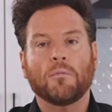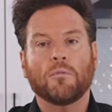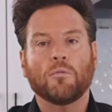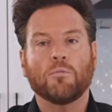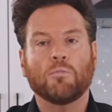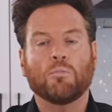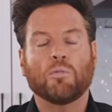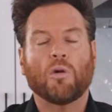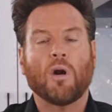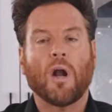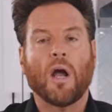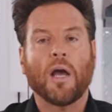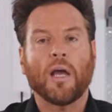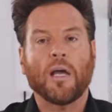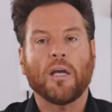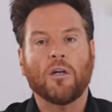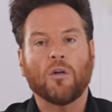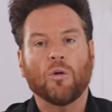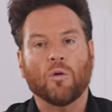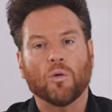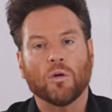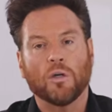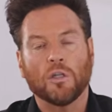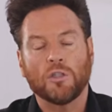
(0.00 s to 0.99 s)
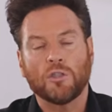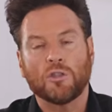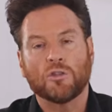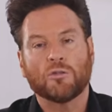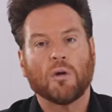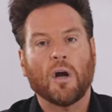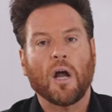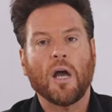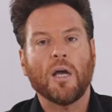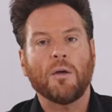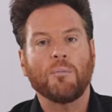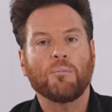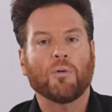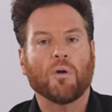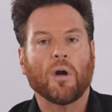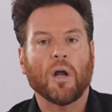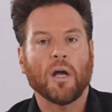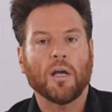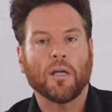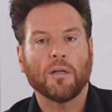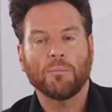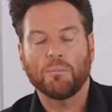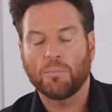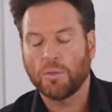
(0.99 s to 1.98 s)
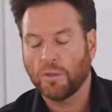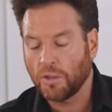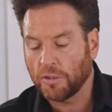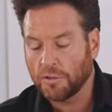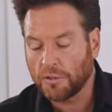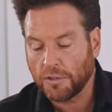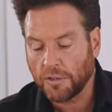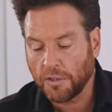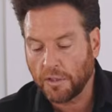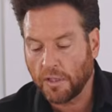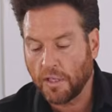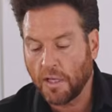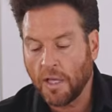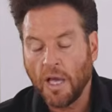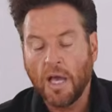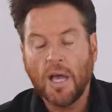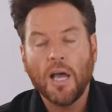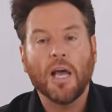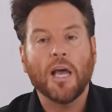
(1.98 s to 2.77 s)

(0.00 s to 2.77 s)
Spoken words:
brine or a dry brine person?